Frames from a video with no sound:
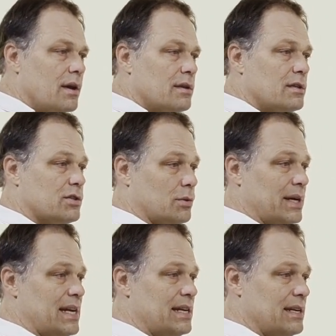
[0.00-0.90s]
The
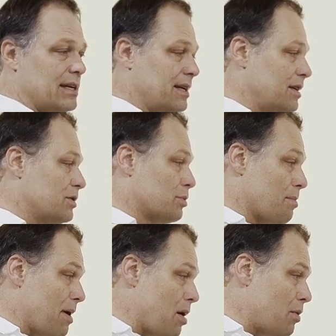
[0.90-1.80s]
screen is
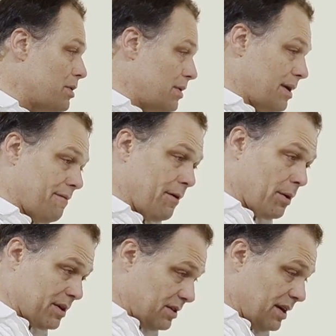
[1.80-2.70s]
remote. You can
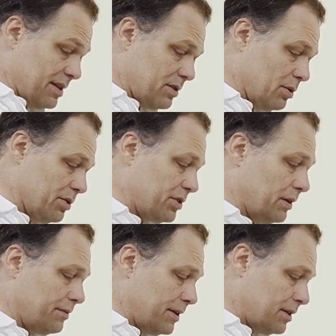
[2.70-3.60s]
focus on its whole
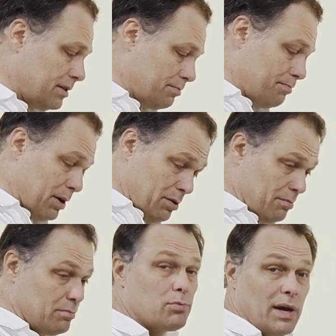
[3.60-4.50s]
surface.
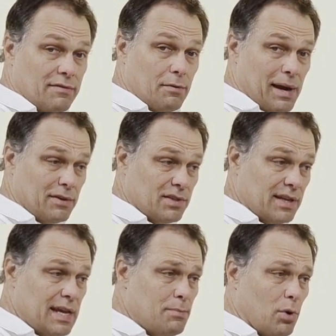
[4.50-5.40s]
Boom, great for mouse and
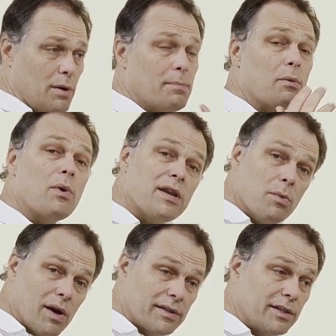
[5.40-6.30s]
keyboard. But when you
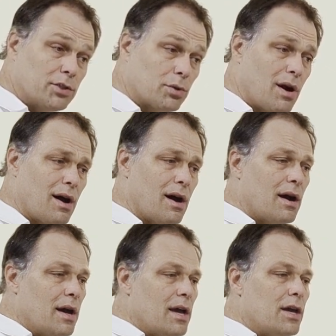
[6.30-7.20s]
want to draw,
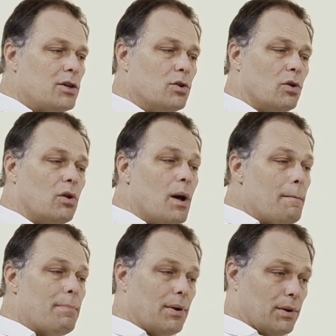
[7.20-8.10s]
you'll
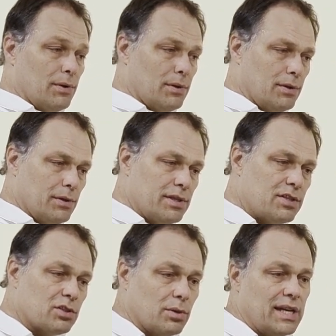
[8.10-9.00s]
pull the
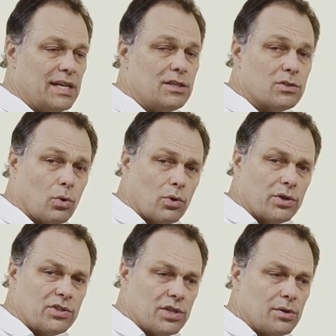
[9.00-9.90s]
screen
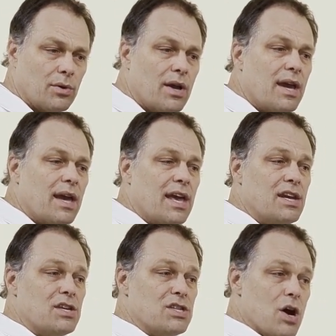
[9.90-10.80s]
towards you.
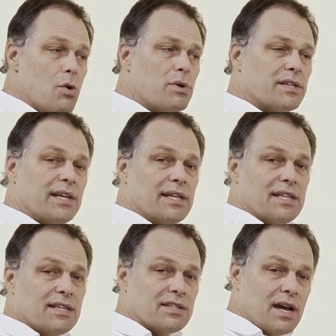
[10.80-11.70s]
And note in this